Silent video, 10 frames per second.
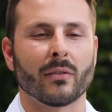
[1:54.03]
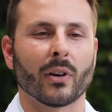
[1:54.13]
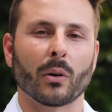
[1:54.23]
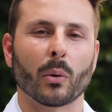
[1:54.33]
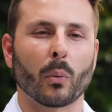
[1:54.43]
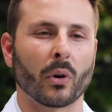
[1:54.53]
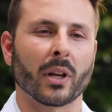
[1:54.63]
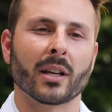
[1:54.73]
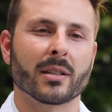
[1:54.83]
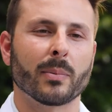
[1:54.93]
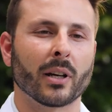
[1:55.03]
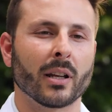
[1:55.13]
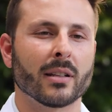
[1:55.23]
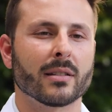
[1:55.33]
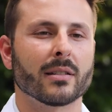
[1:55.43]
a very rewarding
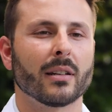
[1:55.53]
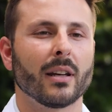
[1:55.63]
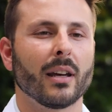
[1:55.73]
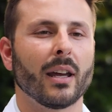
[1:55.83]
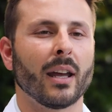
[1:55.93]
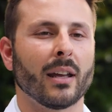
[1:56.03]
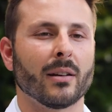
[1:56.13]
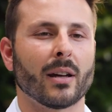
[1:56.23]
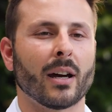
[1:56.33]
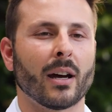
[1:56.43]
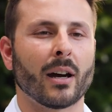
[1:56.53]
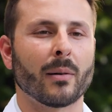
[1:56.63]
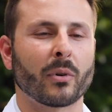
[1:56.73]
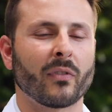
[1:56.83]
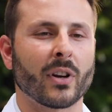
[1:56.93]
experience and
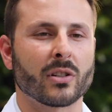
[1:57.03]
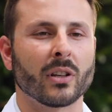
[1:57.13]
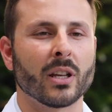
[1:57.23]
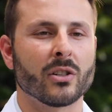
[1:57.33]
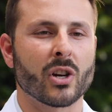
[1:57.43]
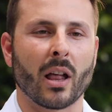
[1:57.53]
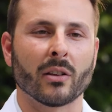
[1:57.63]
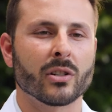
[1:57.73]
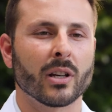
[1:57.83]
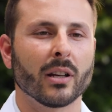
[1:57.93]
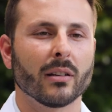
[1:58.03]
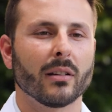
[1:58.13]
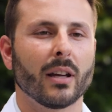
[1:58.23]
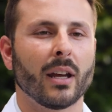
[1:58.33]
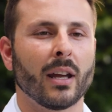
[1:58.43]
professionally challenging,
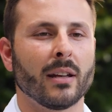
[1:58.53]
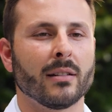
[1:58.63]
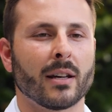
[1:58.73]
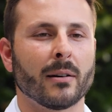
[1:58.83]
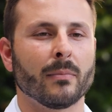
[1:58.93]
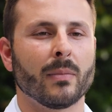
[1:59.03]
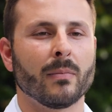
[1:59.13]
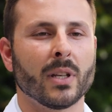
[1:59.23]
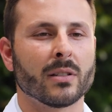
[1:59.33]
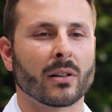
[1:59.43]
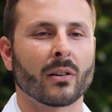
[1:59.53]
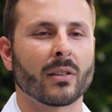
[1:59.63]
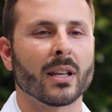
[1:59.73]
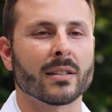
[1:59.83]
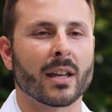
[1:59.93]
and these
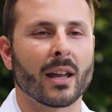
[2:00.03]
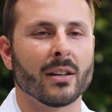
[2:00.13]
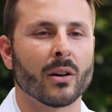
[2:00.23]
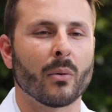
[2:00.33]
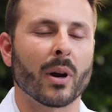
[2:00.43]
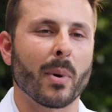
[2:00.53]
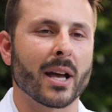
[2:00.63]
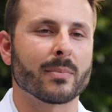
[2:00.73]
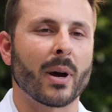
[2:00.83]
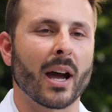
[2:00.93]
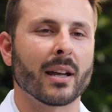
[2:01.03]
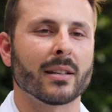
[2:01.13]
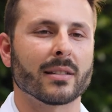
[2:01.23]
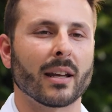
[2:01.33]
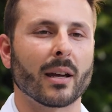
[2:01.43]
are things that you don't want to pass by
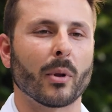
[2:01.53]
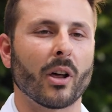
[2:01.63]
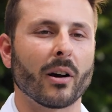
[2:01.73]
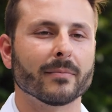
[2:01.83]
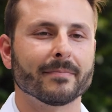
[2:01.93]
as they come along.